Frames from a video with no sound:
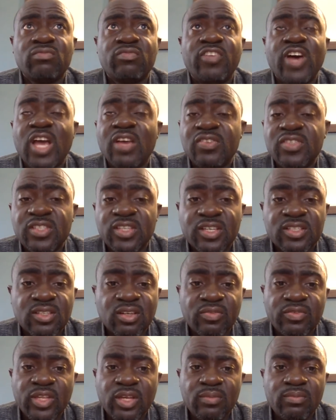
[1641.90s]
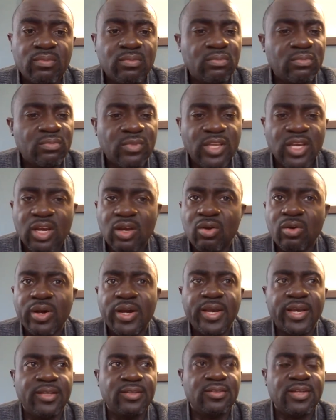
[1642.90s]
5-6 of them. They are
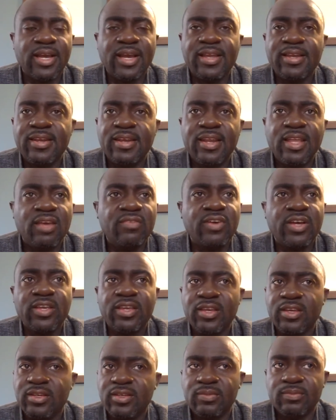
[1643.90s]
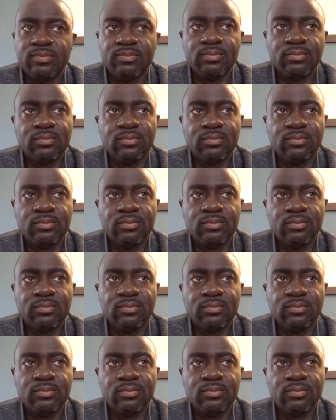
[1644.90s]
quiet. I never hear them.